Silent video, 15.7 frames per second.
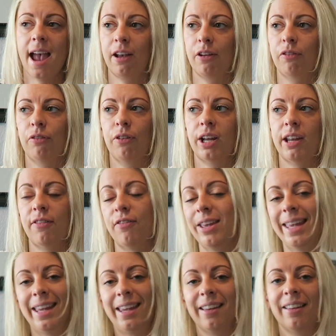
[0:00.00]
egg-free,
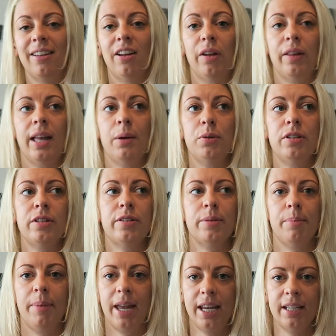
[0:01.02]
vegan, like they were just
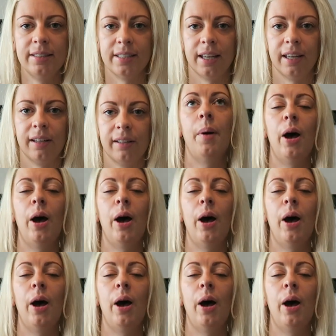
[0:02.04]
amazing.